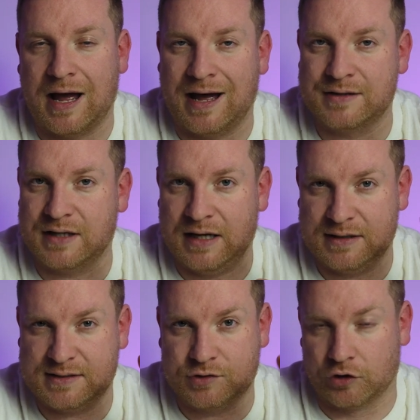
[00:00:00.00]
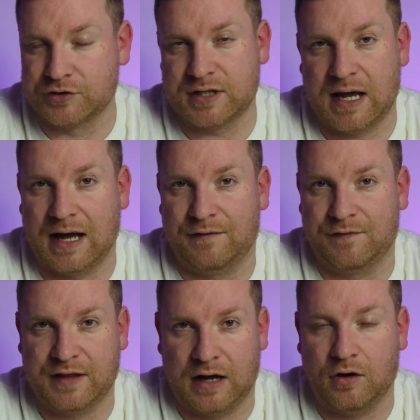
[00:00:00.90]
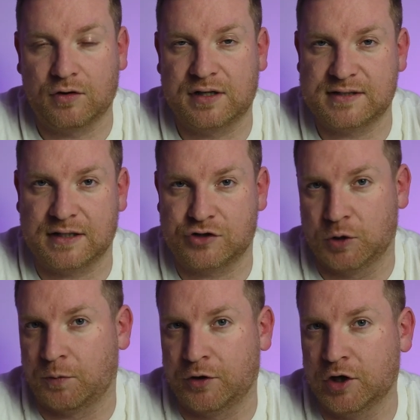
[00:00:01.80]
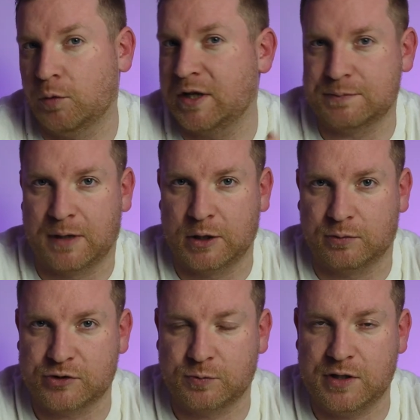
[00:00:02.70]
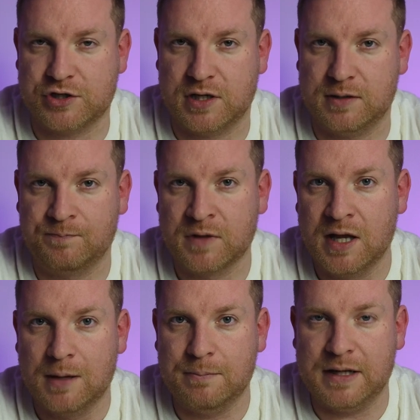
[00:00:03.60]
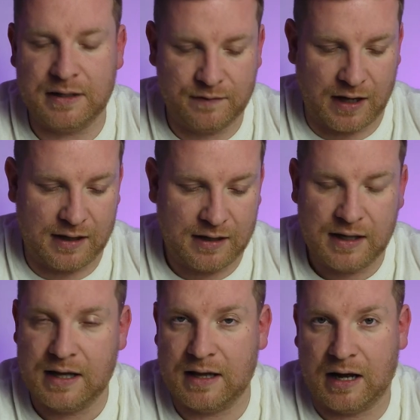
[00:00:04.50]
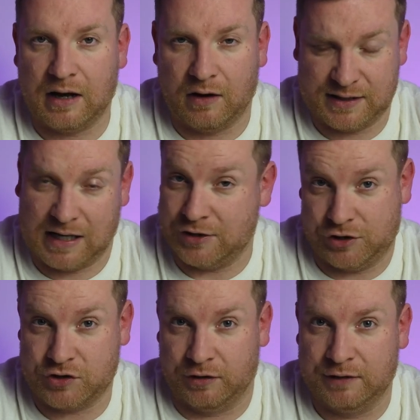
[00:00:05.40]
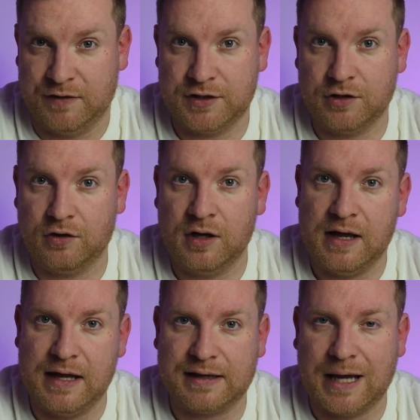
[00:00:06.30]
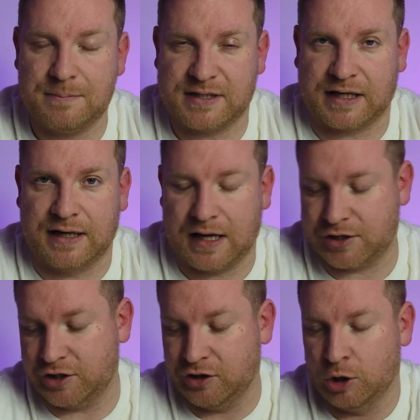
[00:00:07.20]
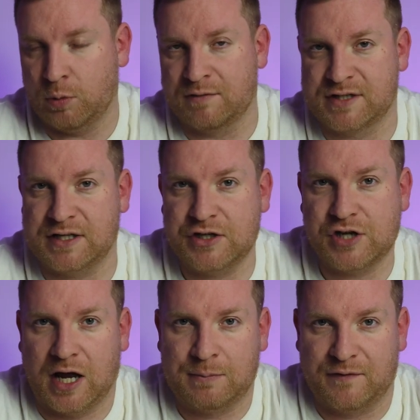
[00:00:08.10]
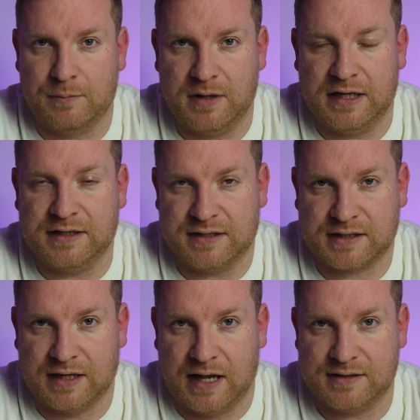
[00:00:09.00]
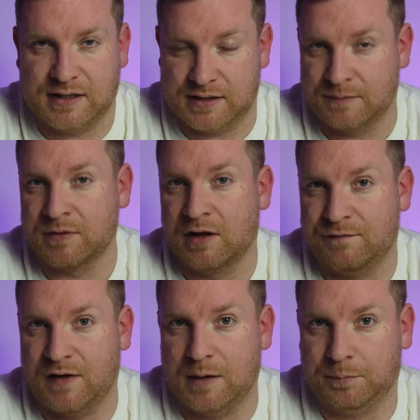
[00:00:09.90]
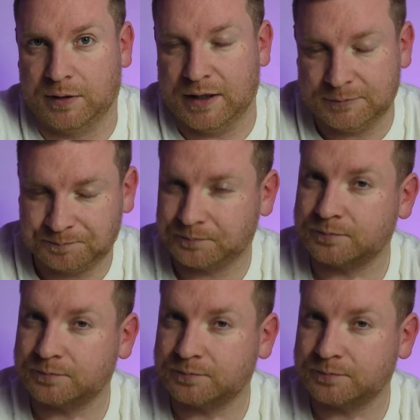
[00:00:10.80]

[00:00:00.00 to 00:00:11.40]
and it does have that OcuSync two point oh with its manual switching, meaning that, as you saw in the video, it kept a connection, whereas the D J I Mavic Mini disconnected. Fair play.